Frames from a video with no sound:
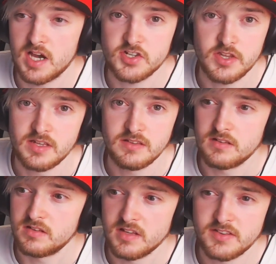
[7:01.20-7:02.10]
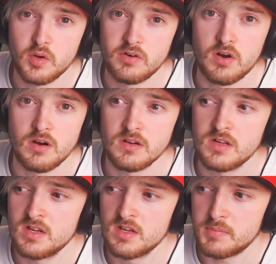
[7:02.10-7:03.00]
then you're doing it wrong.
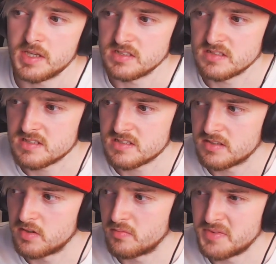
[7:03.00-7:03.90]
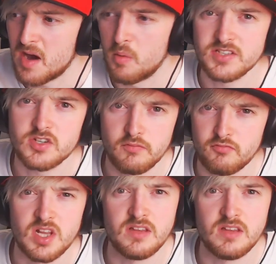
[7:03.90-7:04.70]
Because, you know, yeah, well, it's got really